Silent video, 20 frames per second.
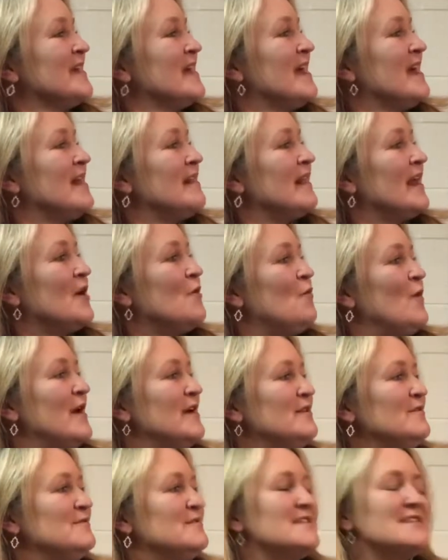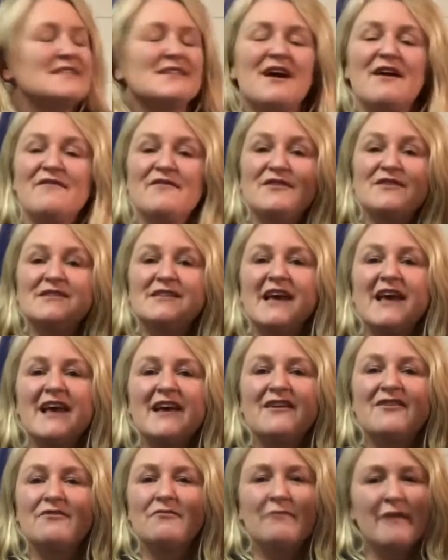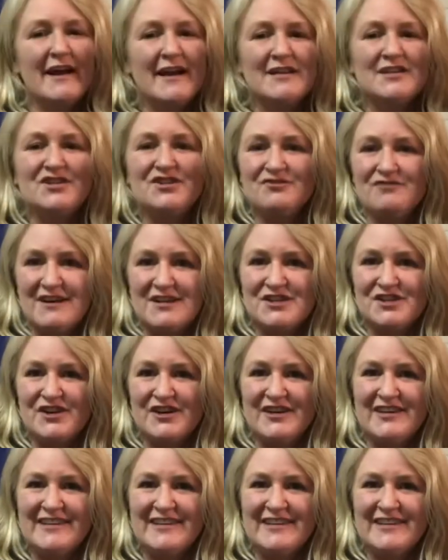like one who discovers a great treasure.